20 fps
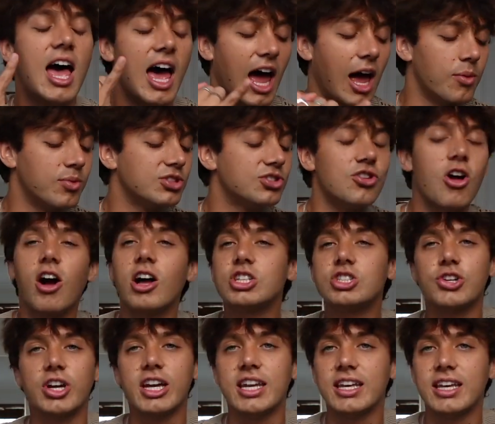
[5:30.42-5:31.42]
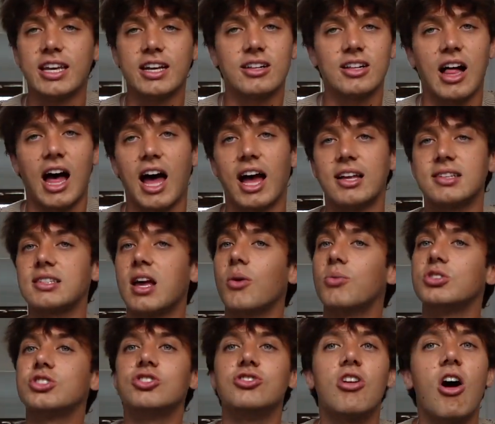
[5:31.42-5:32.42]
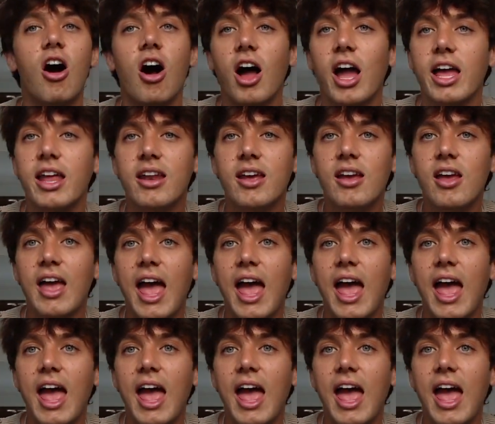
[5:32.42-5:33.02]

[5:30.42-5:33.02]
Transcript: I was not training in class. I was not